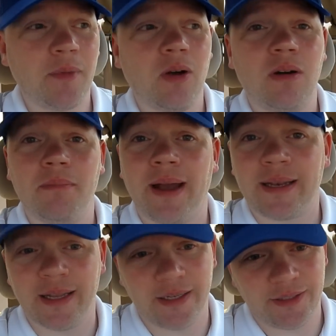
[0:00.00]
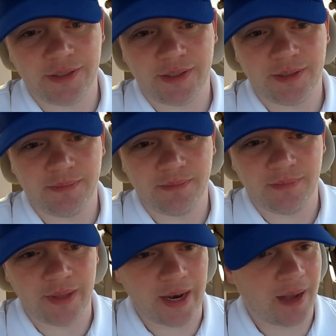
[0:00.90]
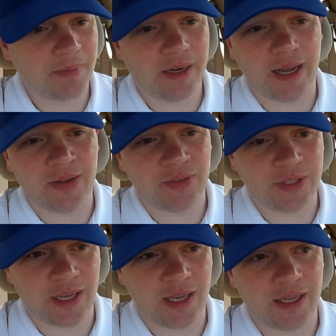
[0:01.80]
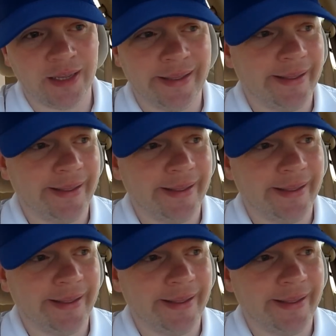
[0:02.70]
going by taste, and I'm gonna have to say